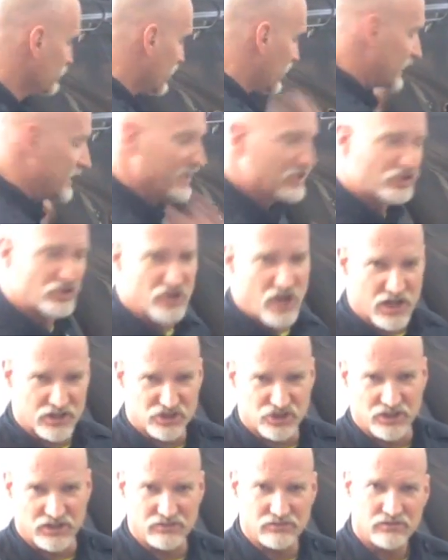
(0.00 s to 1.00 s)
An
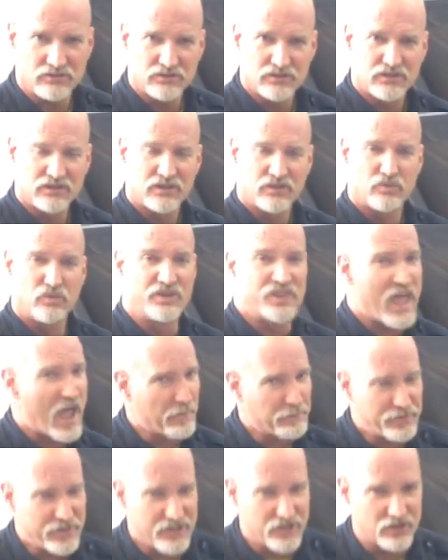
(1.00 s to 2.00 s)
introduction
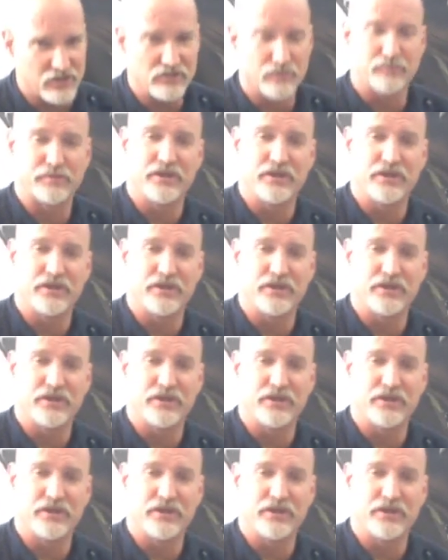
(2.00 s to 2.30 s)
without Peter.